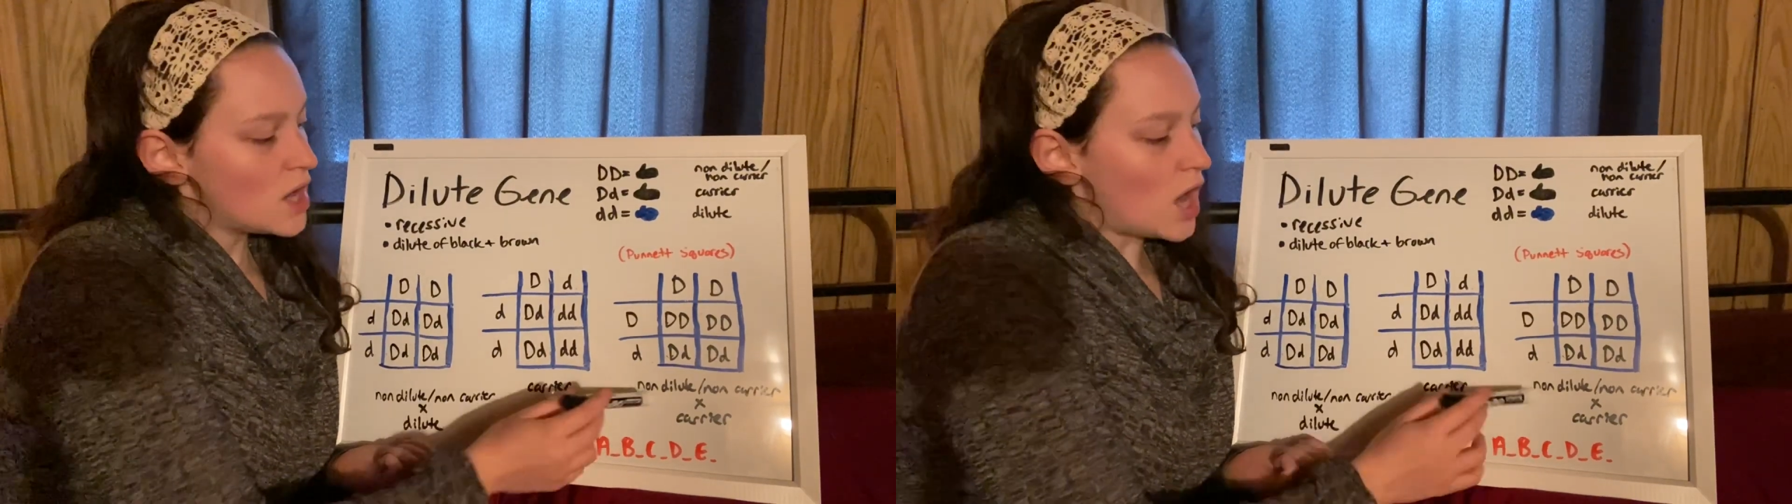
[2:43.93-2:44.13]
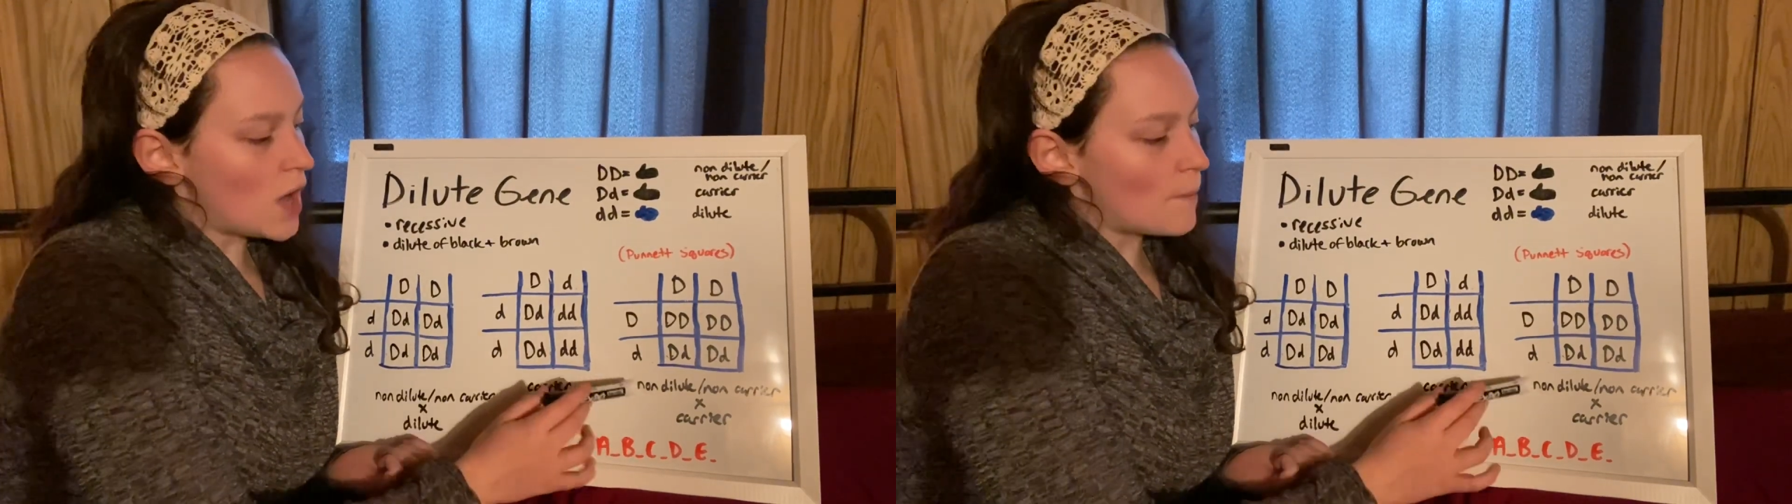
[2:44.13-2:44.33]

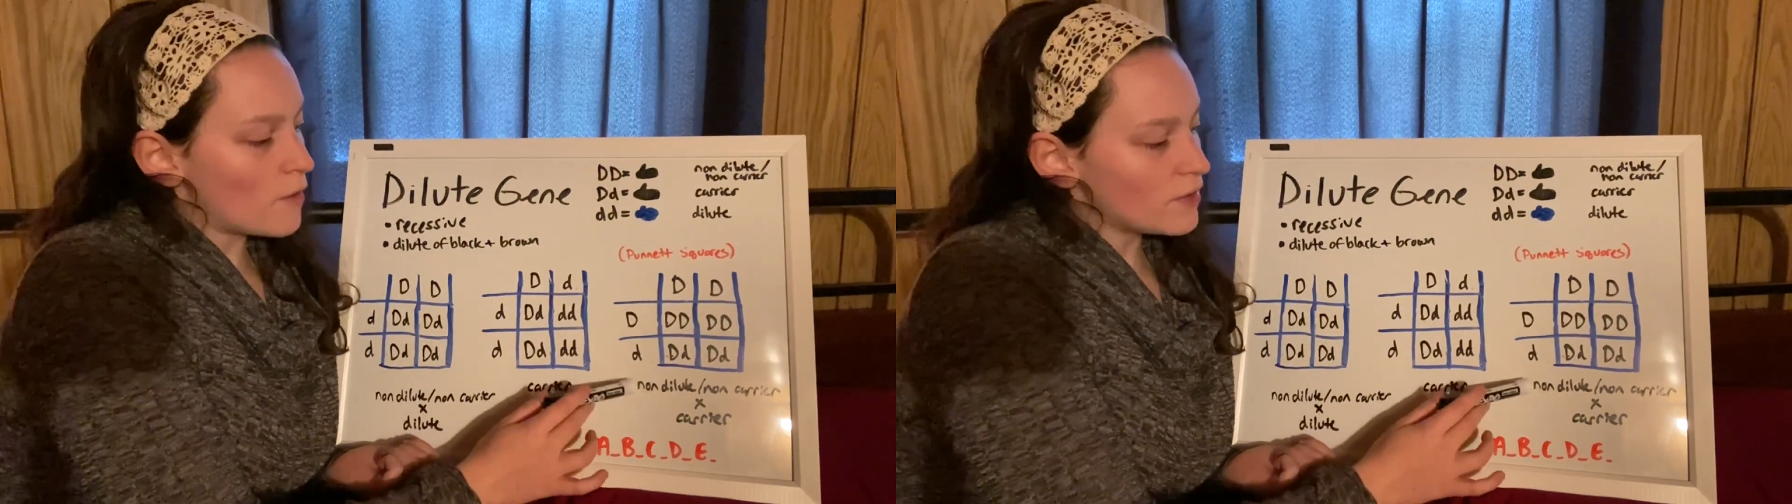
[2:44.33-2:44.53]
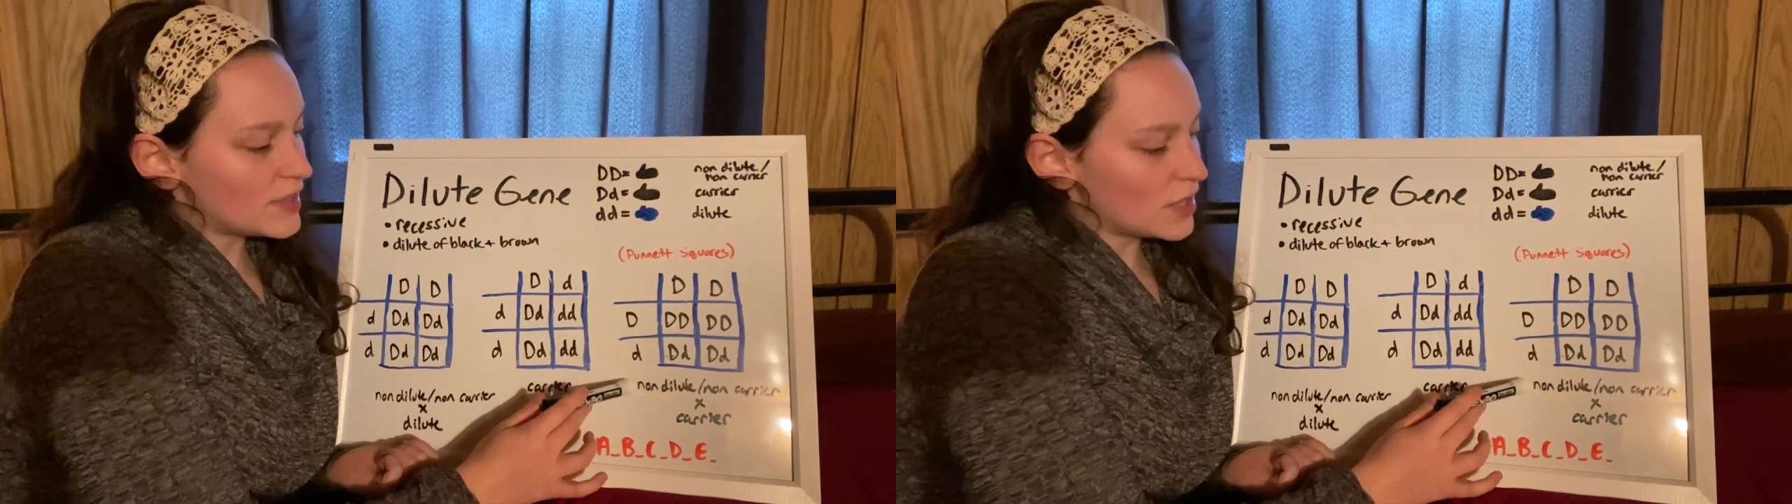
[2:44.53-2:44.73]

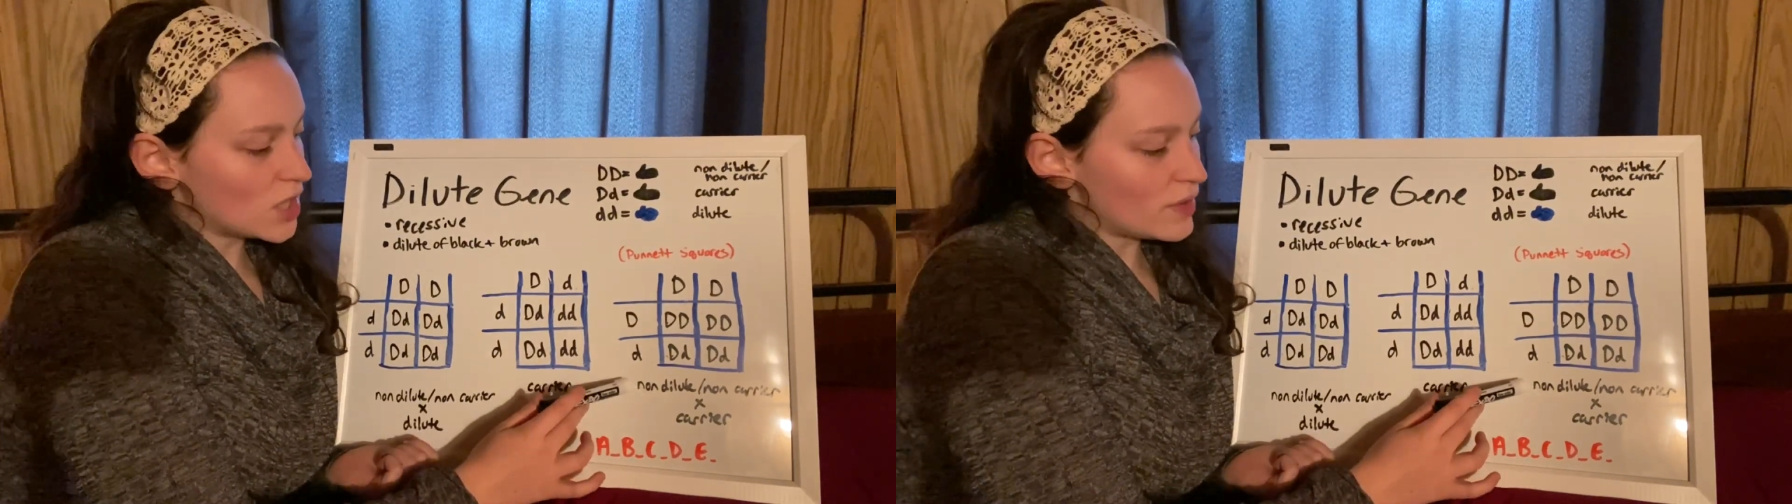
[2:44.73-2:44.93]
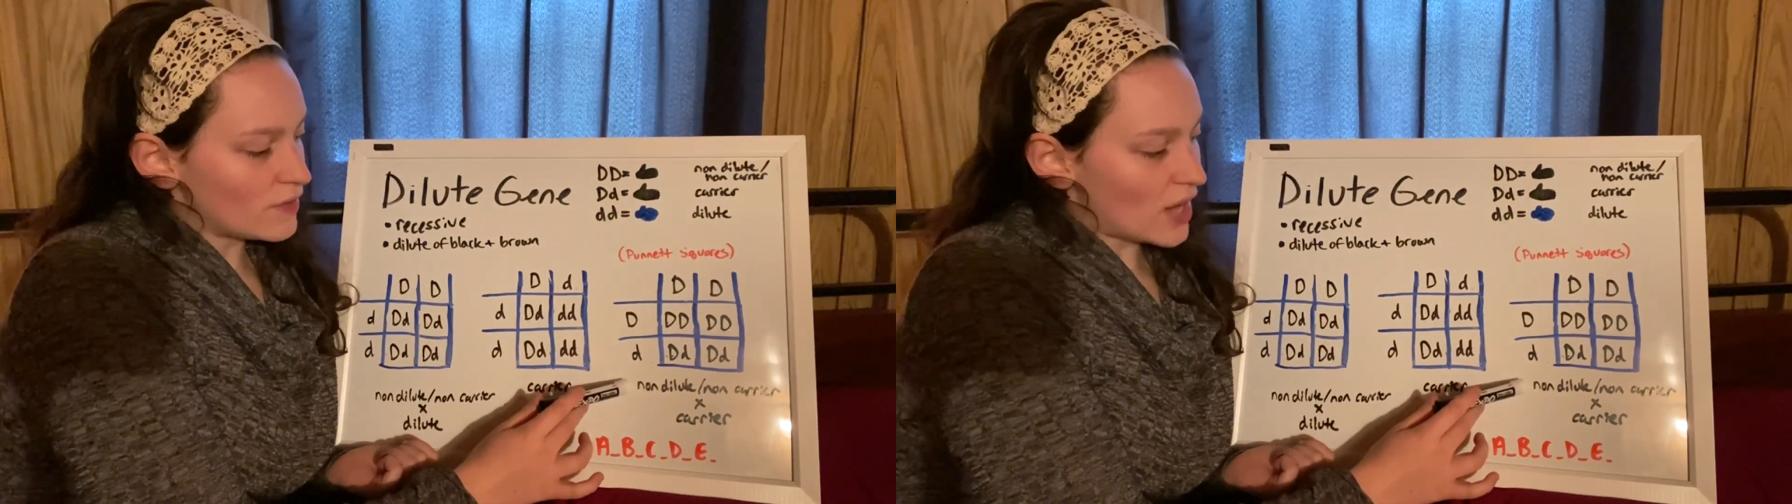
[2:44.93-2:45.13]
Over here,
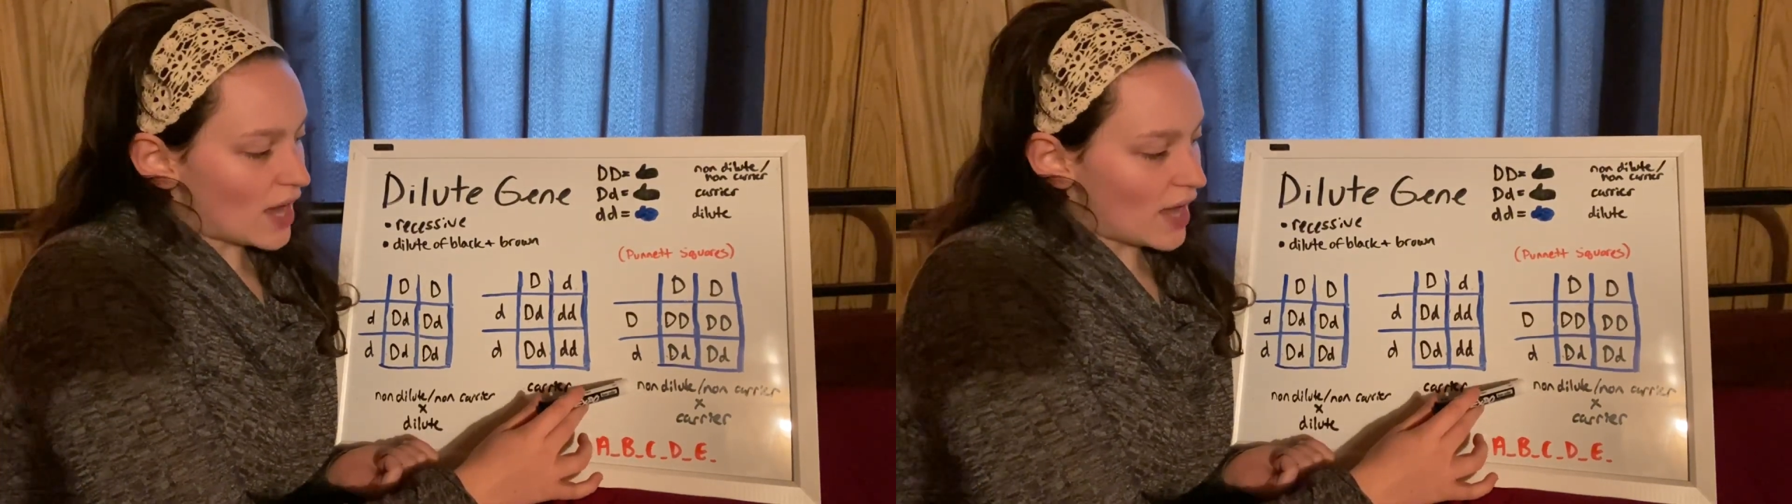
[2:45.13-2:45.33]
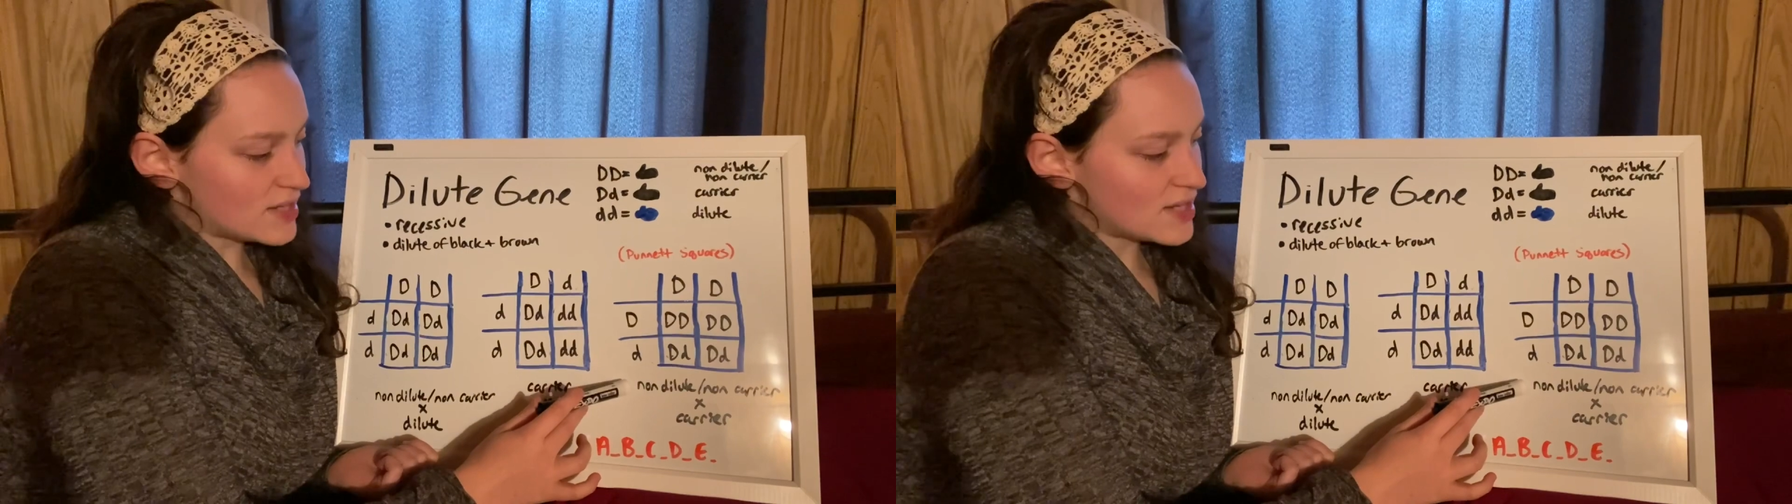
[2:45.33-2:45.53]
we've
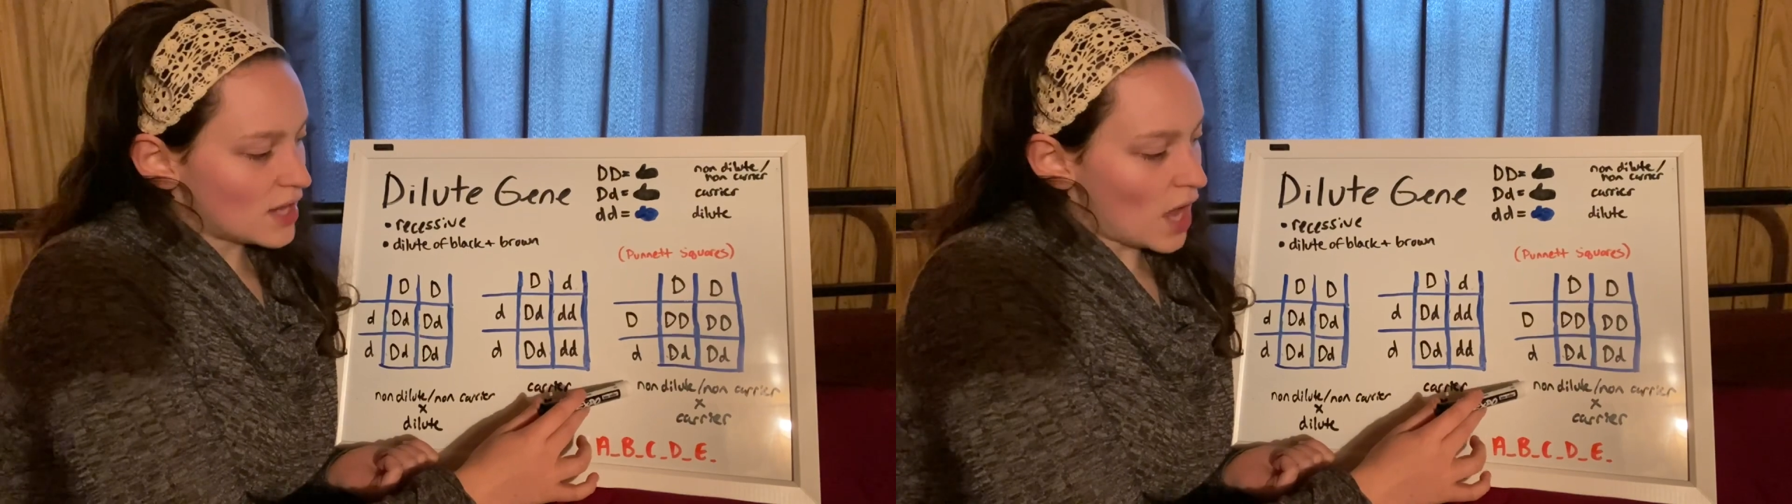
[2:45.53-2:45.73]
got